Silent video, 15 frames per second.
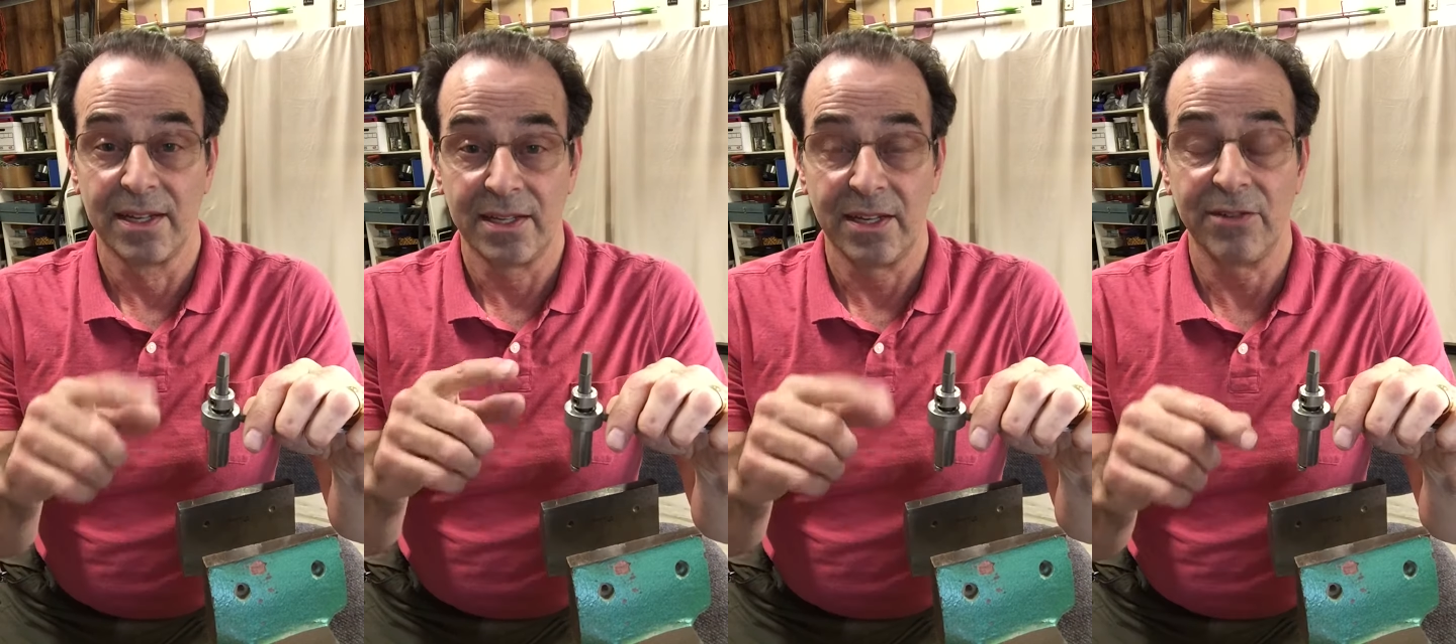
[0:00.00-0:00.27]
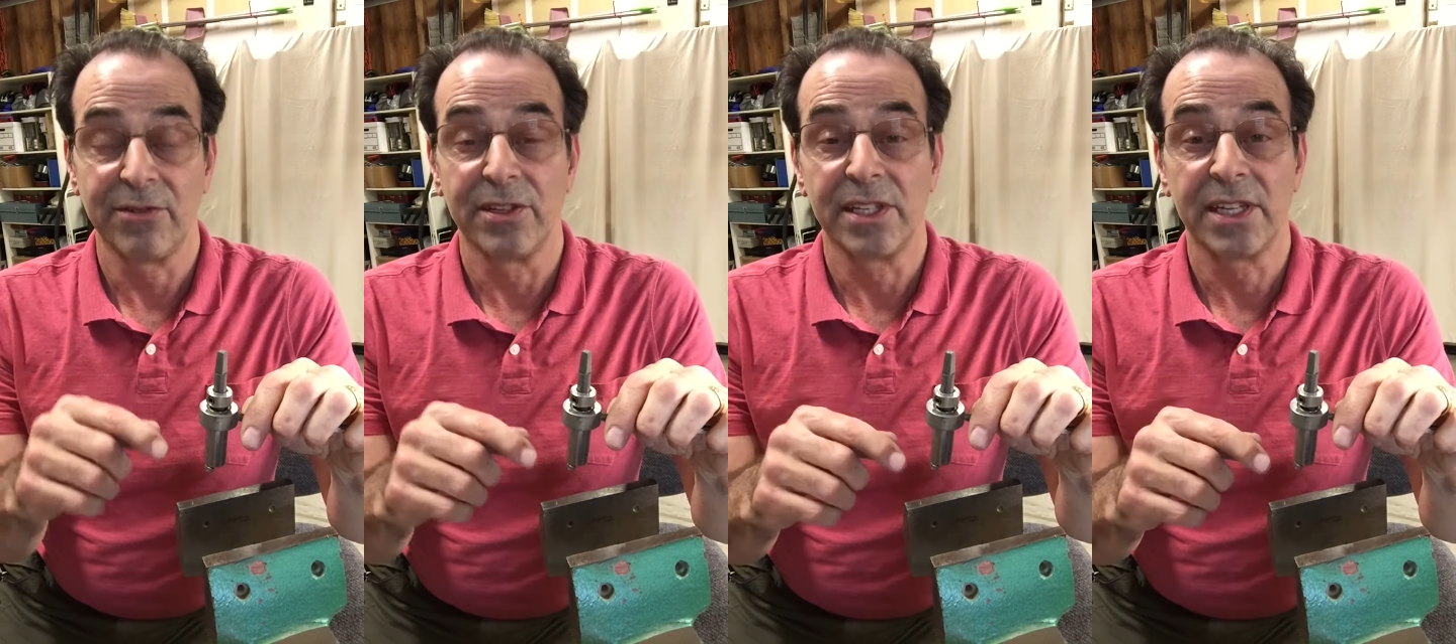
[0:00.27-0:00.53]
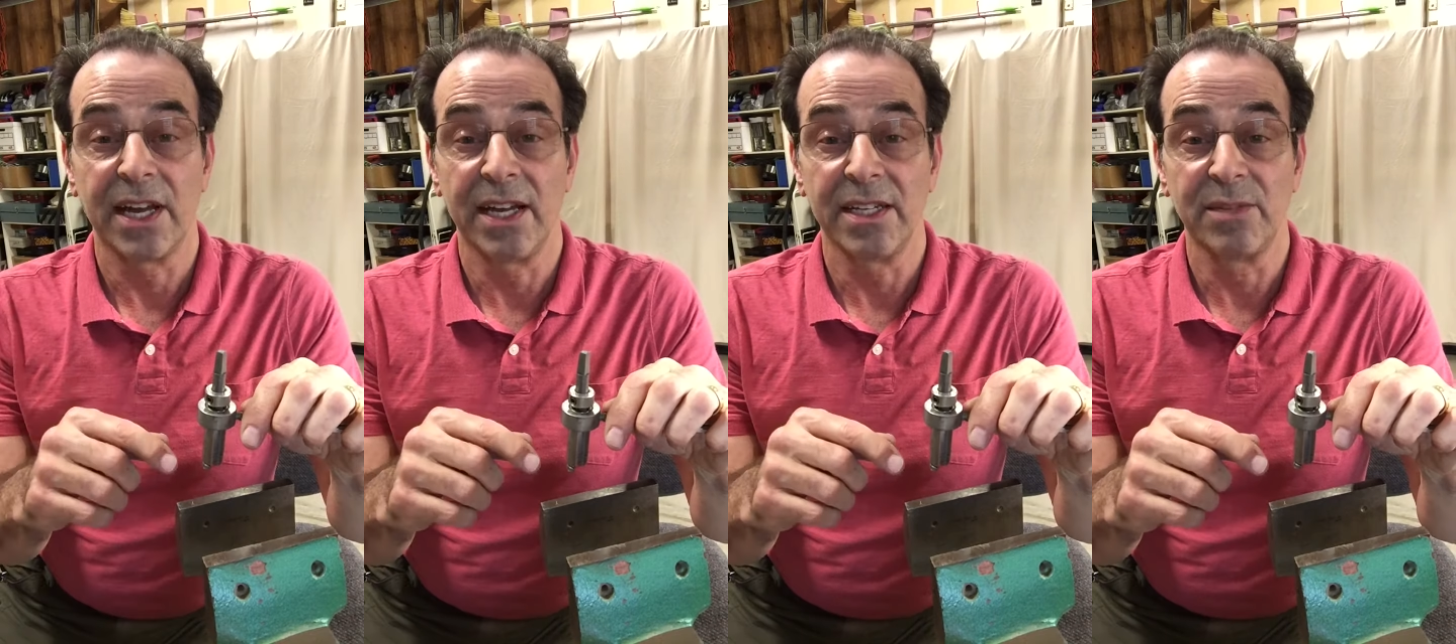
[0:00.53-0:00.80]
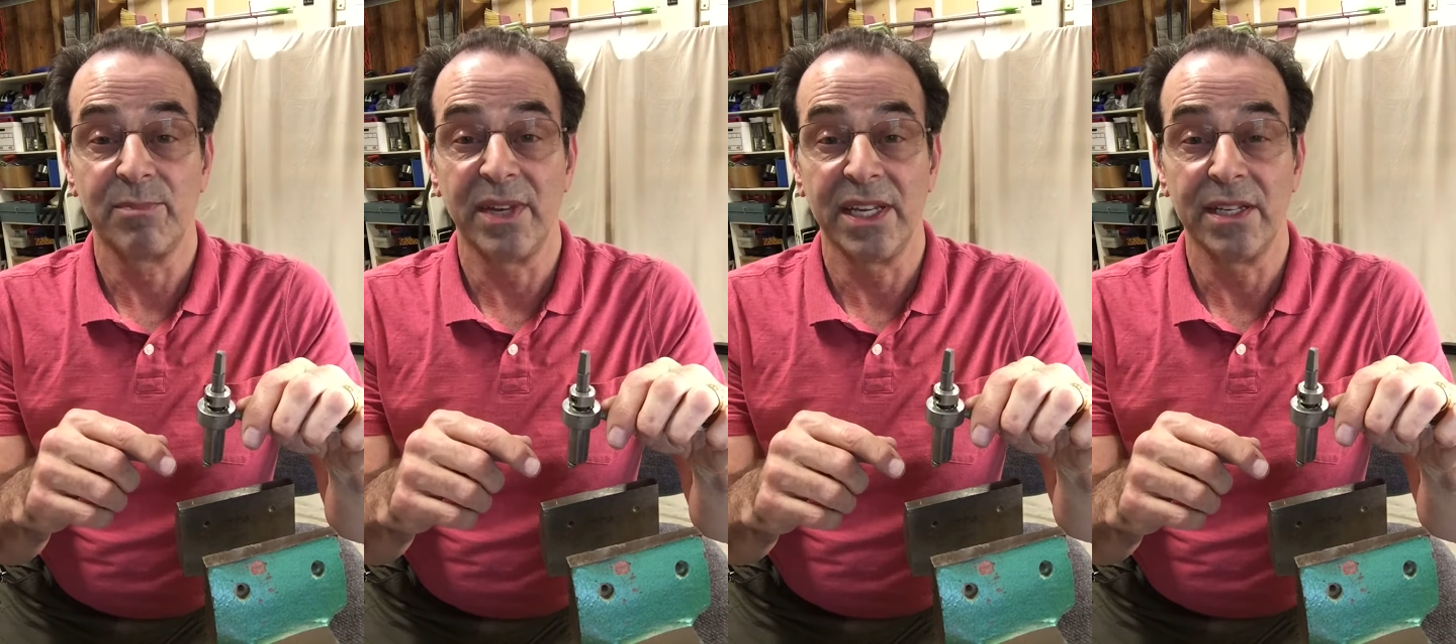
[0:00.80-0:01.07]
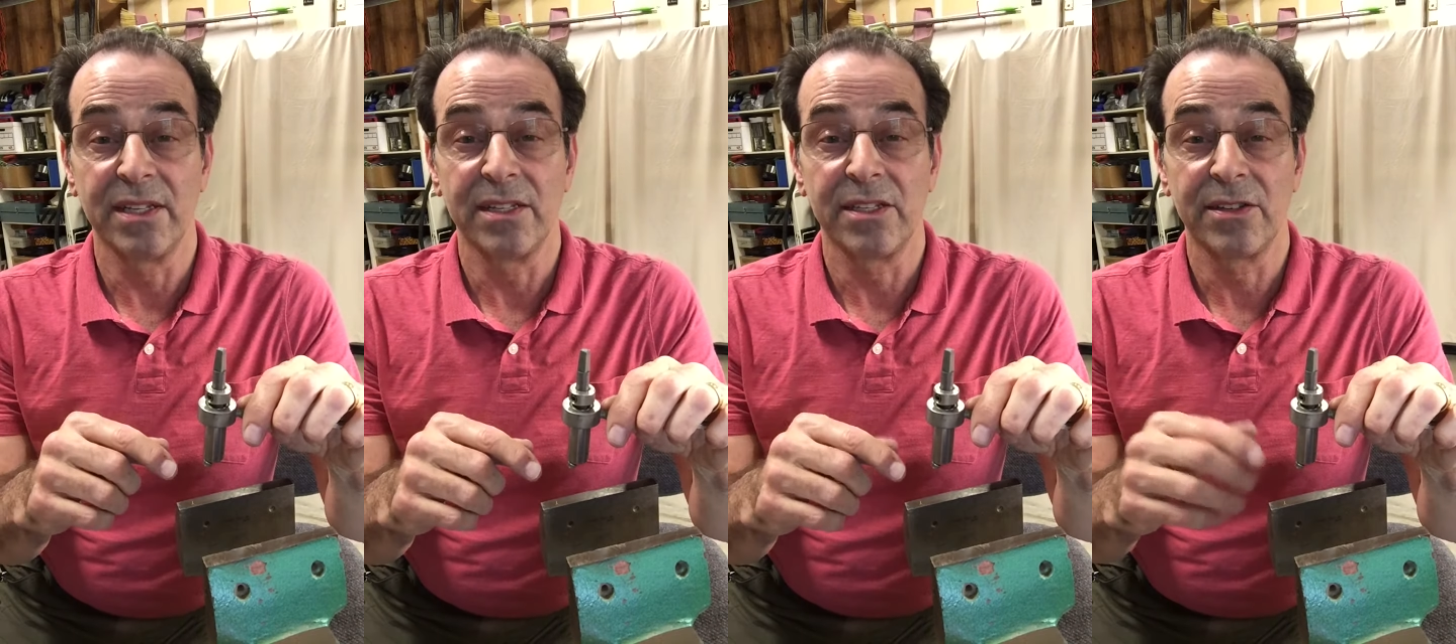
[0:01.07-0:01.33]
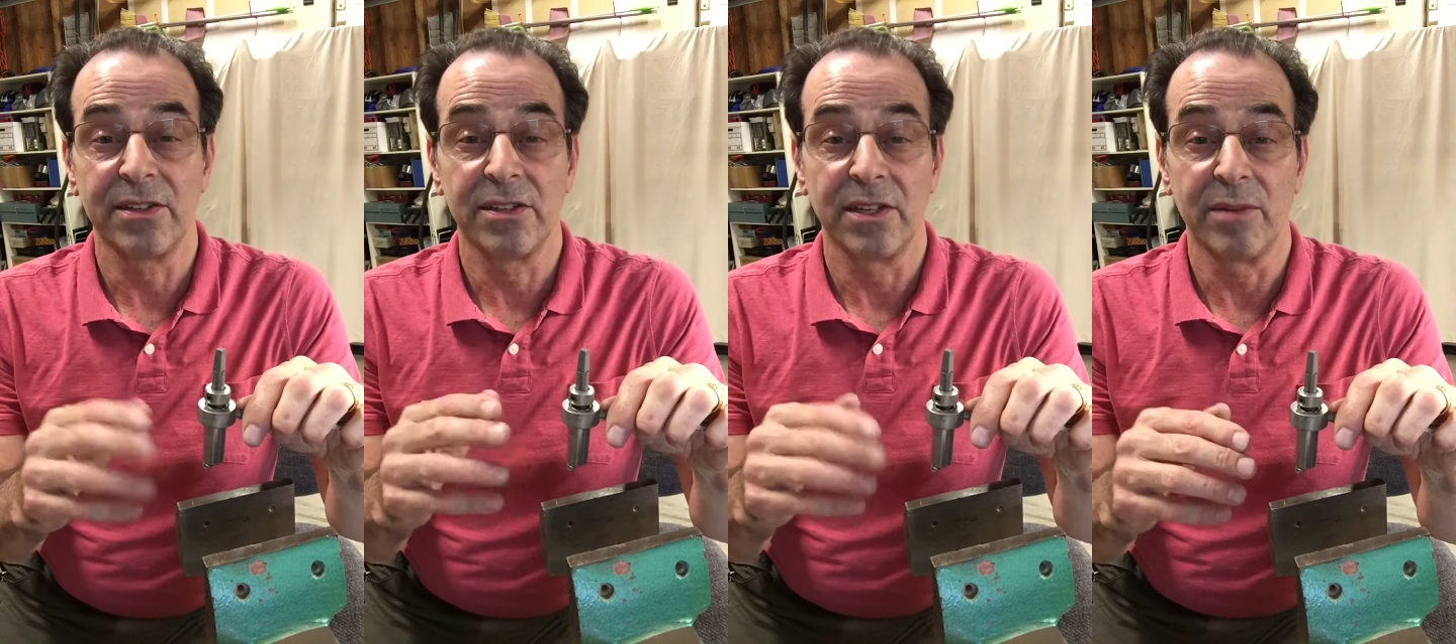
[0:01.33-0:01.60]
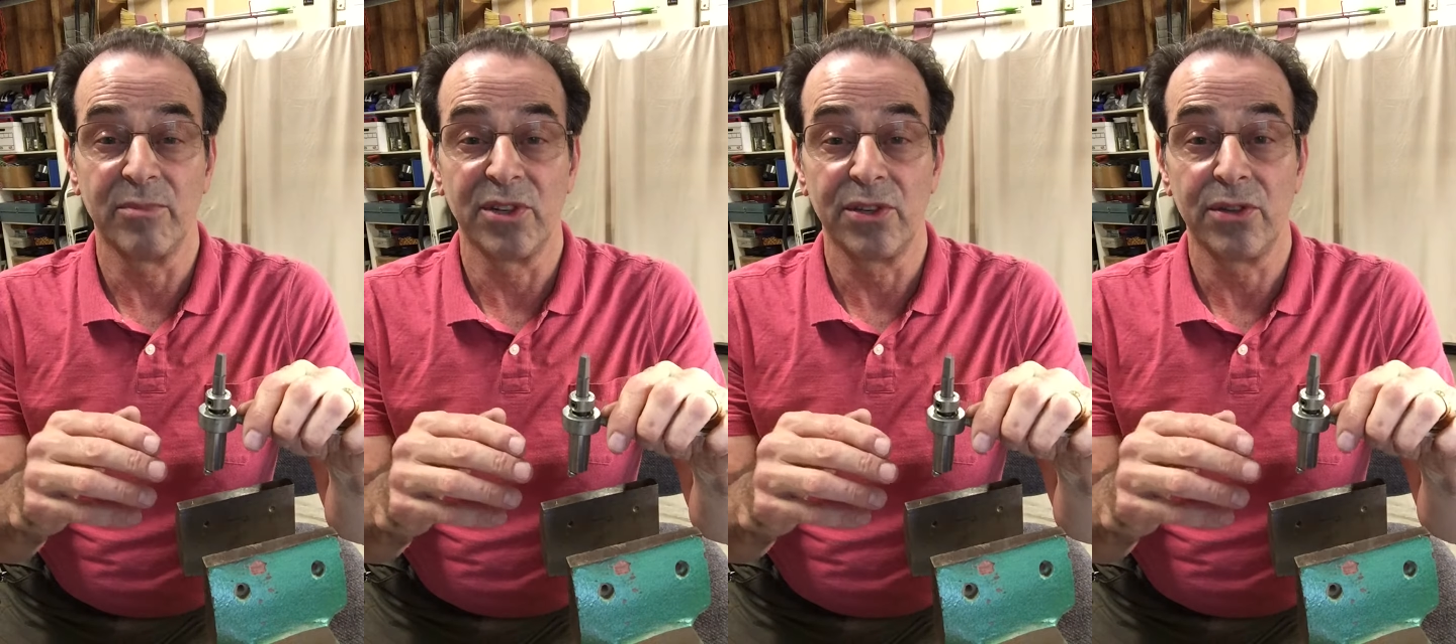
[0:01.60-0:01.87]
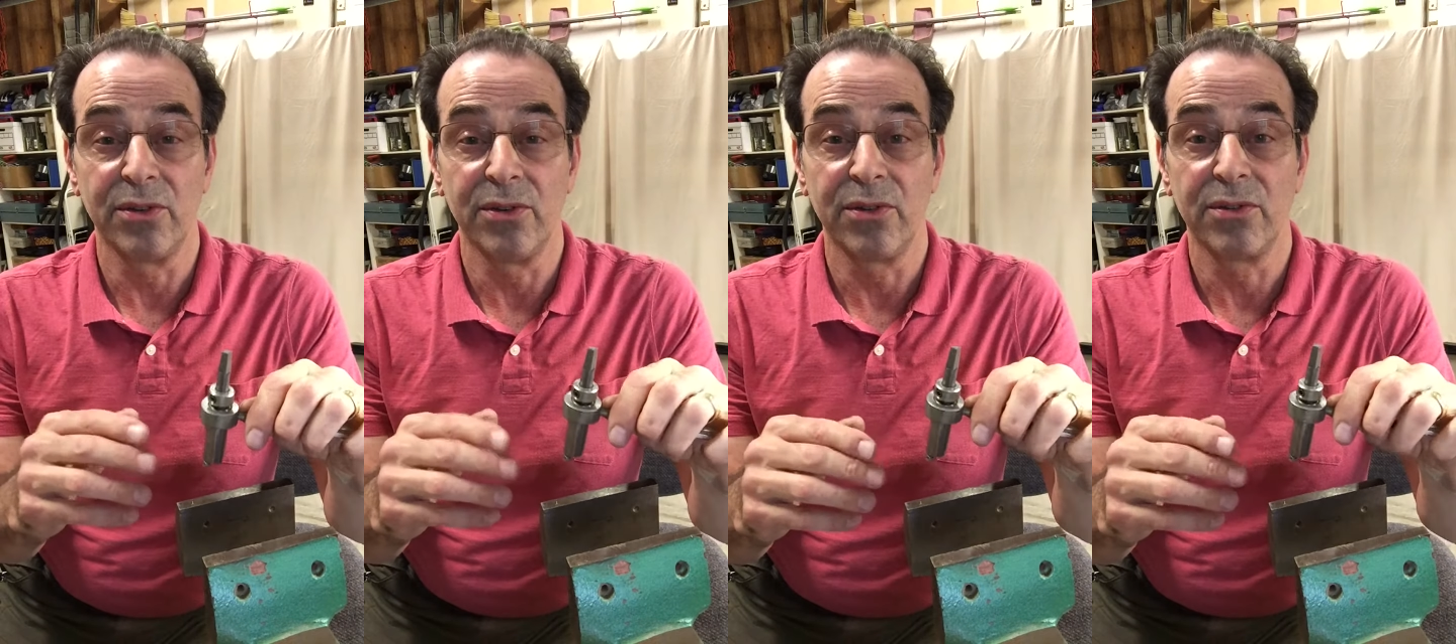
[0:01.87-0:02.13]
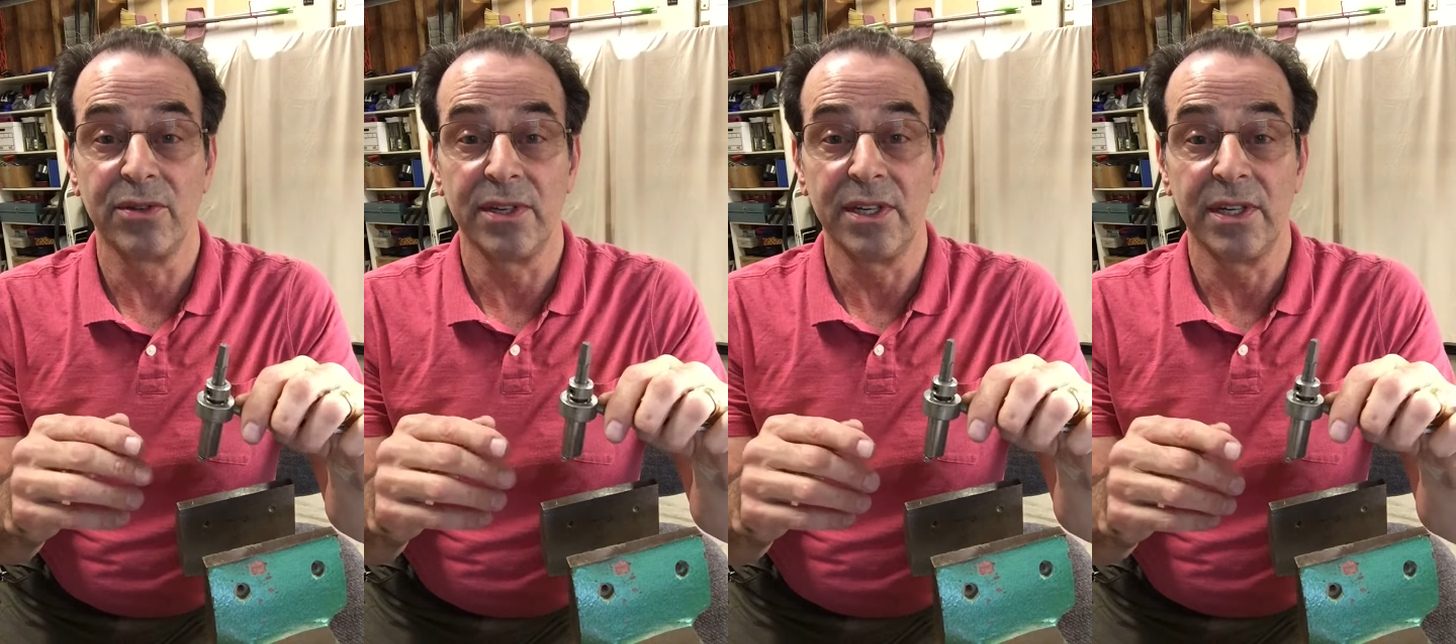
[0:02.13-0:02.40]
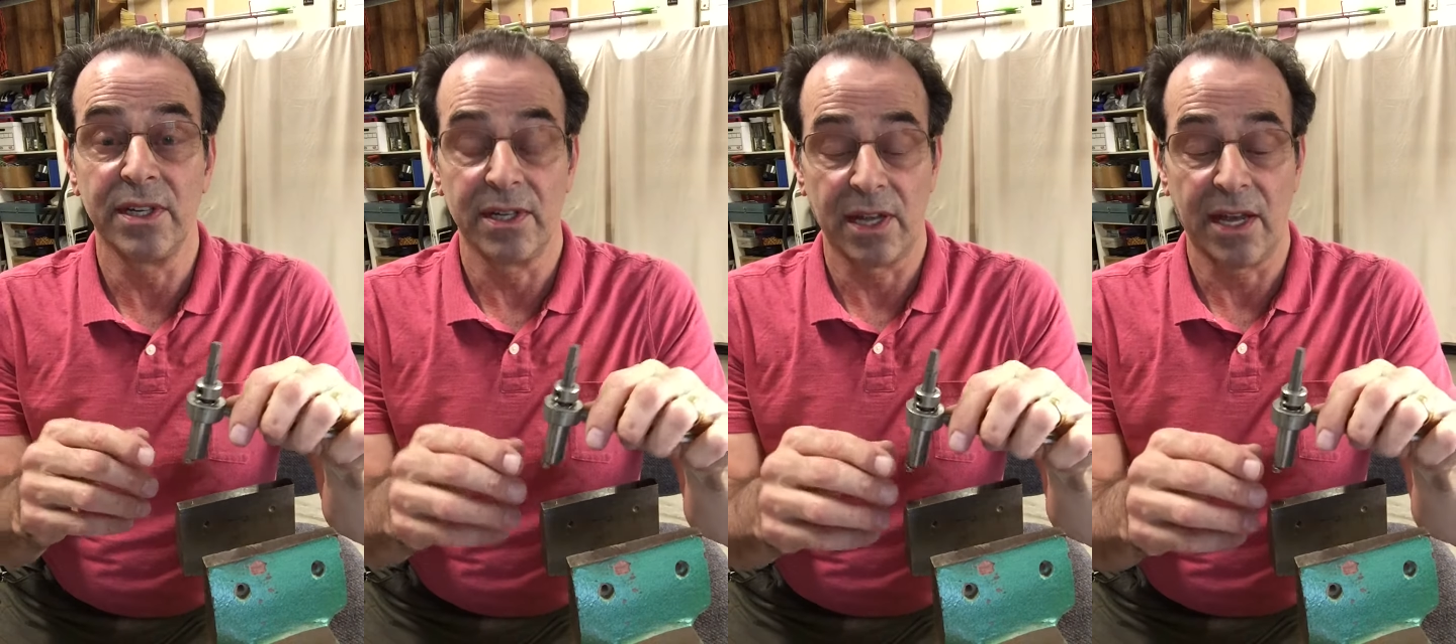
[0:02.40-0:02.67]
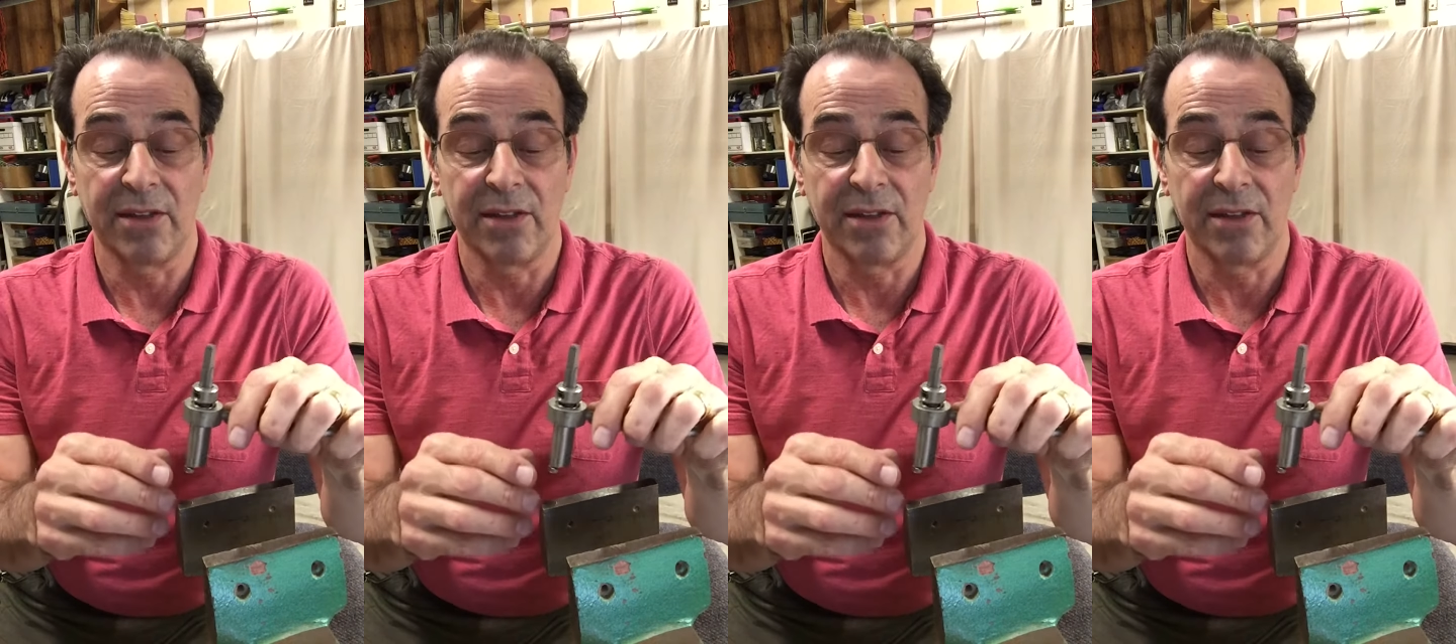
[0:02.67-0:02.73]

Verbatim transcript: different size pins, number two, three,